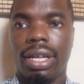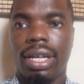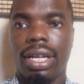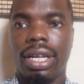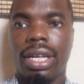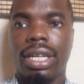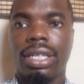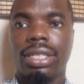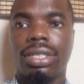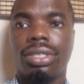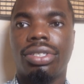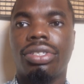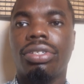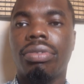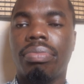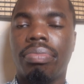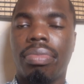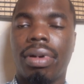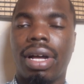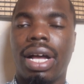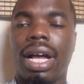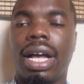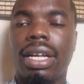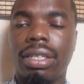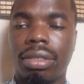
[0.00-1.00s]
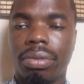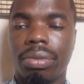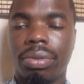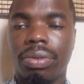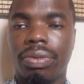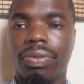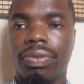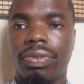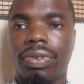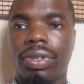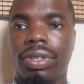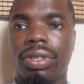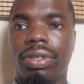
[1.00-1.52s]
It's still possible
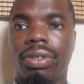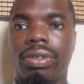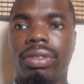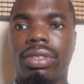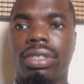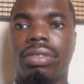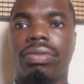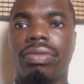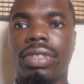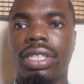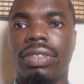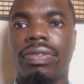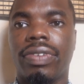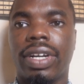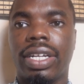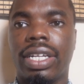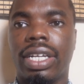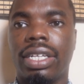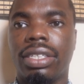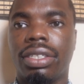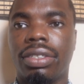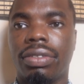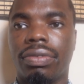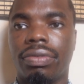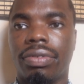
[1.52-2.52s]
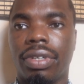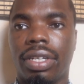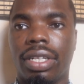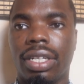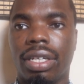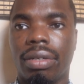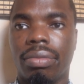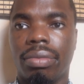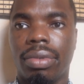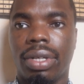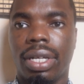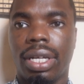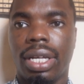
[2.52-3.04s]
for you to reach financial
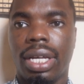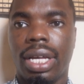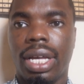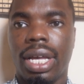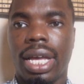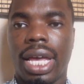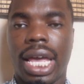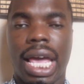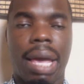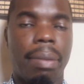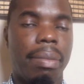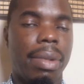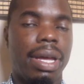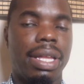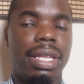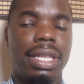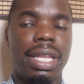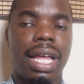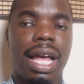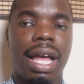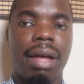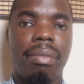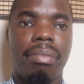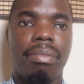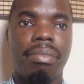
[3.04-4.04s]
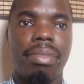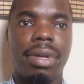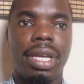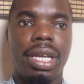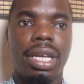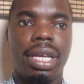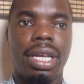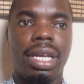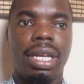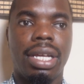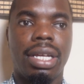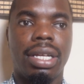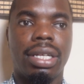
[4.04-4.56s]
freedom. It may not
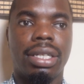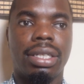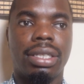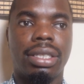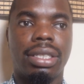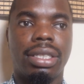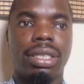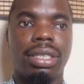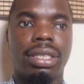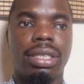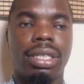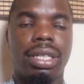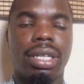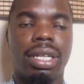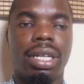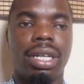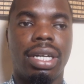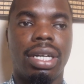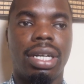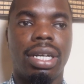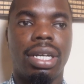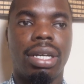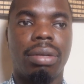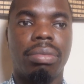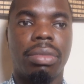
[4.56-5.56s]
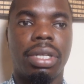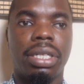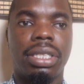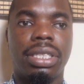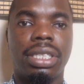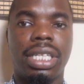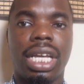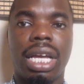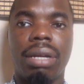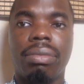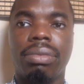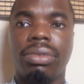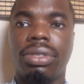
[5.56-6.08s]
be um, the
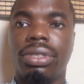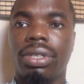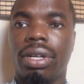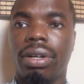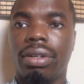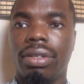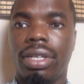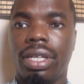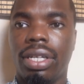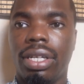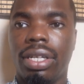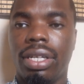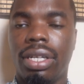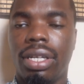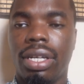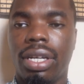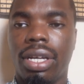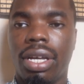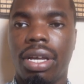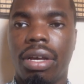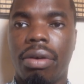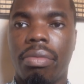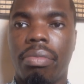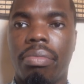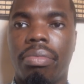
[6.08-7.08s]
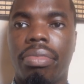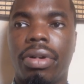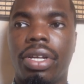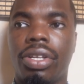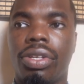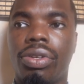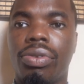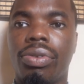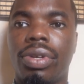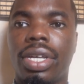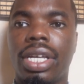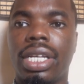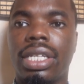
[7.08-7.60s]
same journey, but
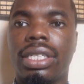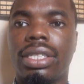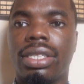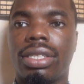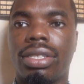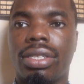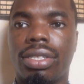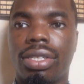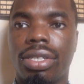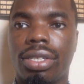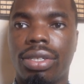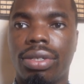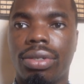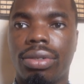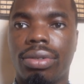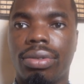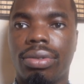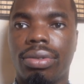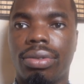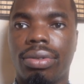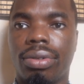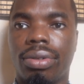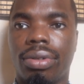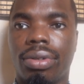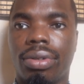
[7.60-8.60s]
you can still